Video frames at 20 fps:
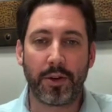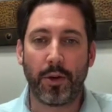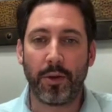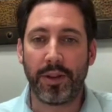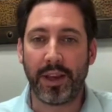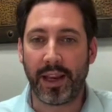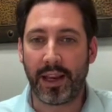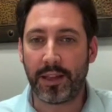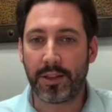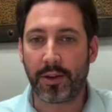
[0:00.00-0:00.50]
that's
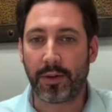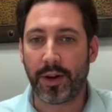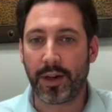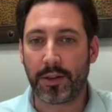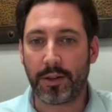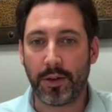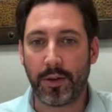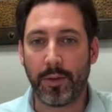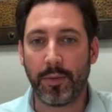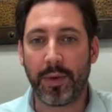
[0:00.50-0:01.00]
called the
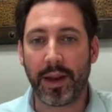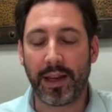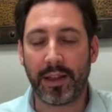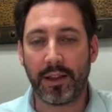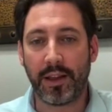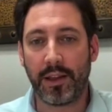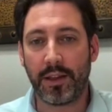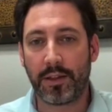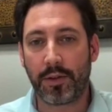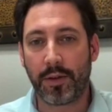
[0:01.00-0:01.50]
interactome,
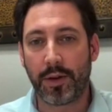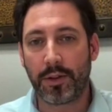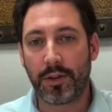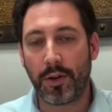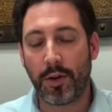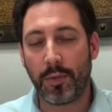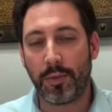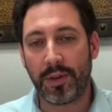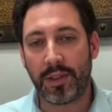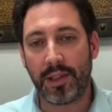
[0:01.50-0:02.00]
and the
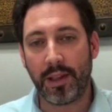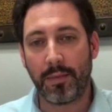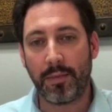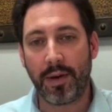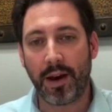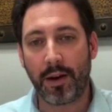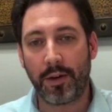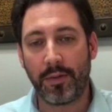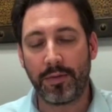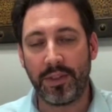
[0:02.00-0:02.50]
interactome is the
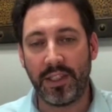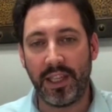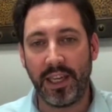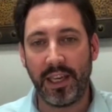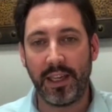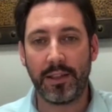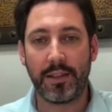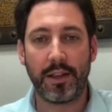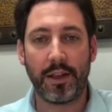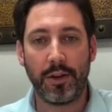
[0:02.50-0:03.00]
amount of
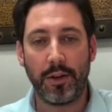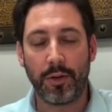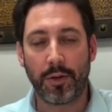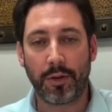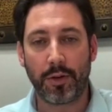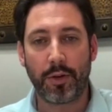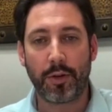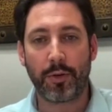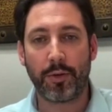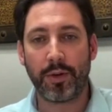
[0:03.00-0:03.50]
genes that
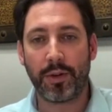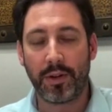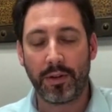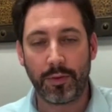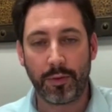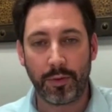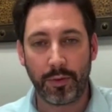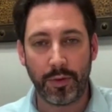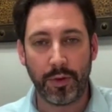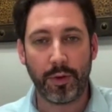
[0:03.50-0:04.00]

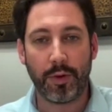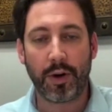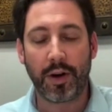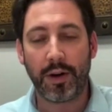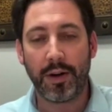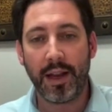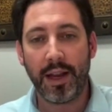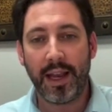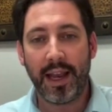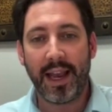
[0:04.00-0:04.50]
you
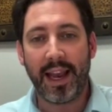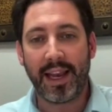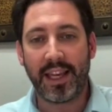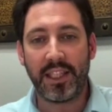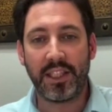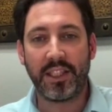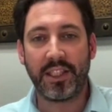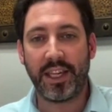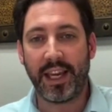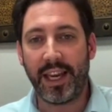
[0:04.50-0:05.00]
are
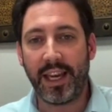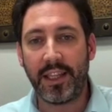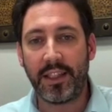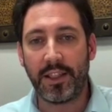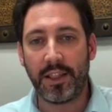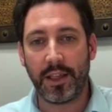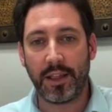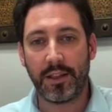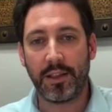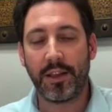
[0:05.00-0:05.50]

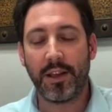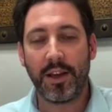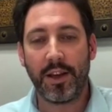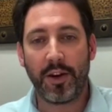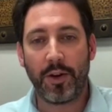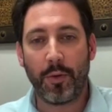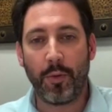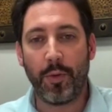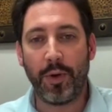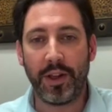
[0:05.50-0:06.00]
exchanging
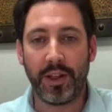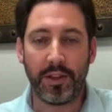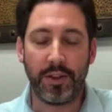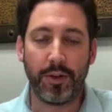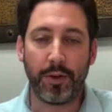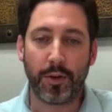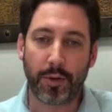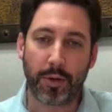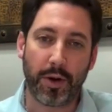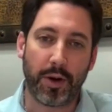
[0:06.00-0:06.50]
with
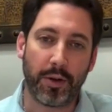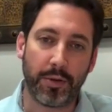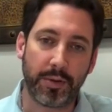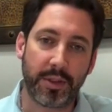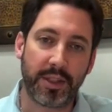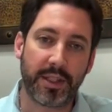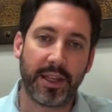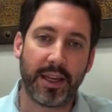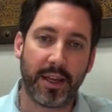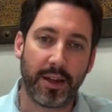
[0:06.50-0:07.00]
your
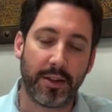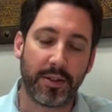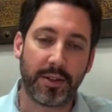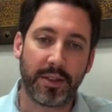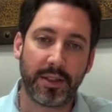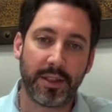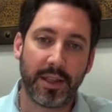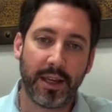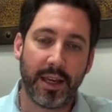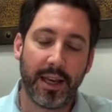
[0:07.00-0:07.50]
own
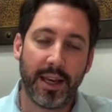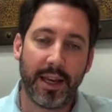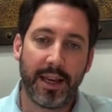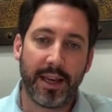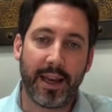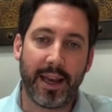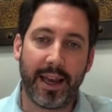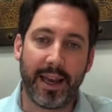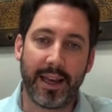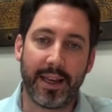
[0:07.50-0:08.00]
cells.
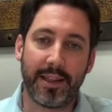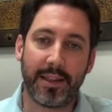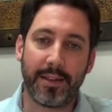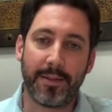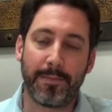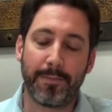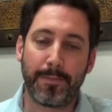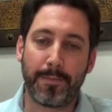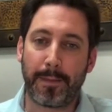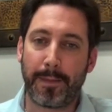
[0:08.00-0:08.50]

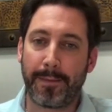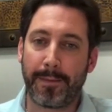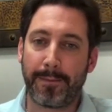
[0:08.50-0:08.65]
And